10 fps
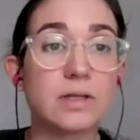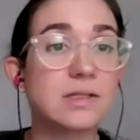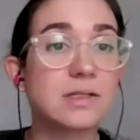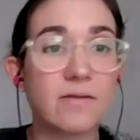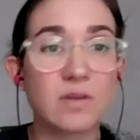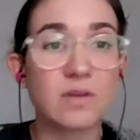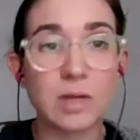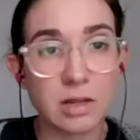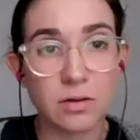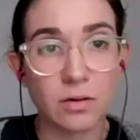It doesn't have to be
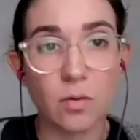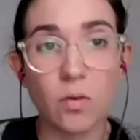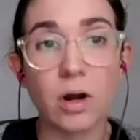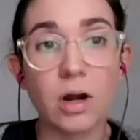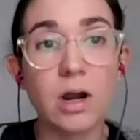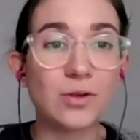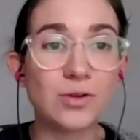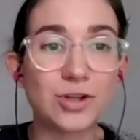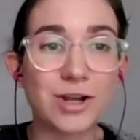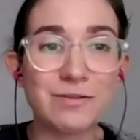either or. You
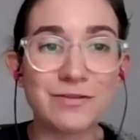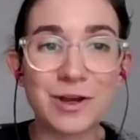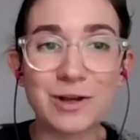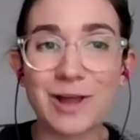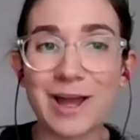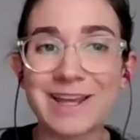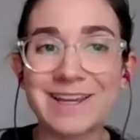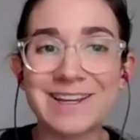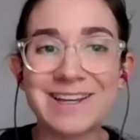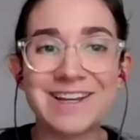shouldn't feel like,
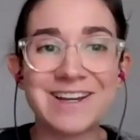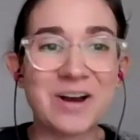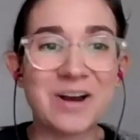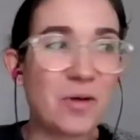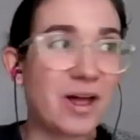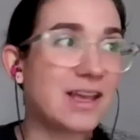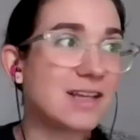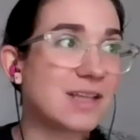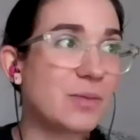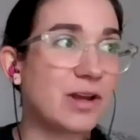oh, well, I
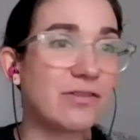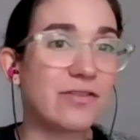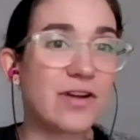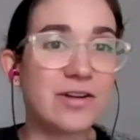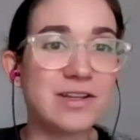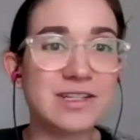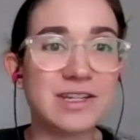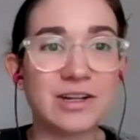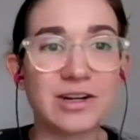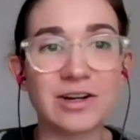guess I better
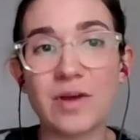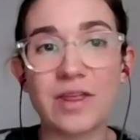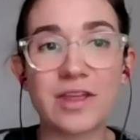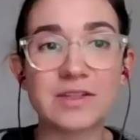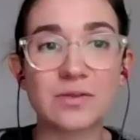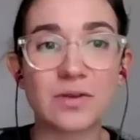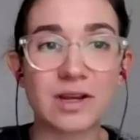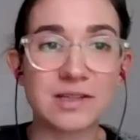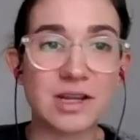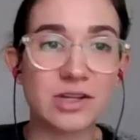volunteer with this
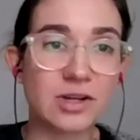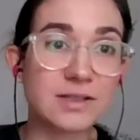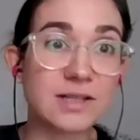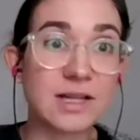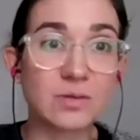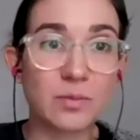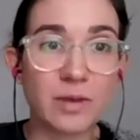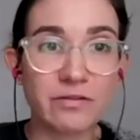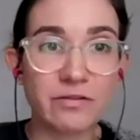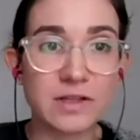organization because that's what my
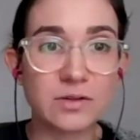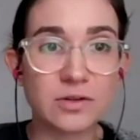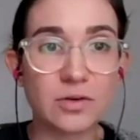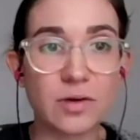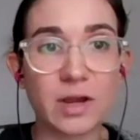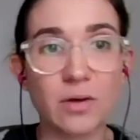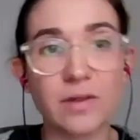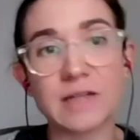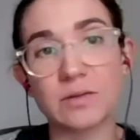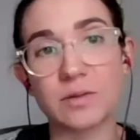friends are doing or
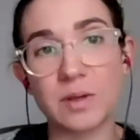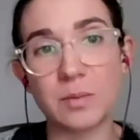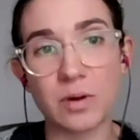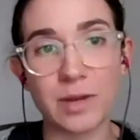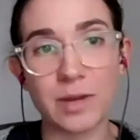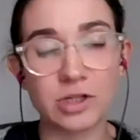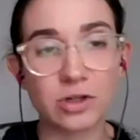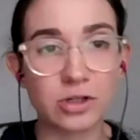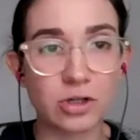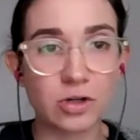that's what the people at my
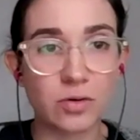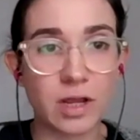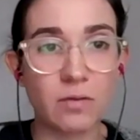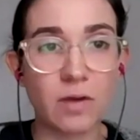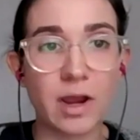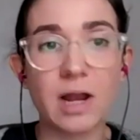church are doing, right?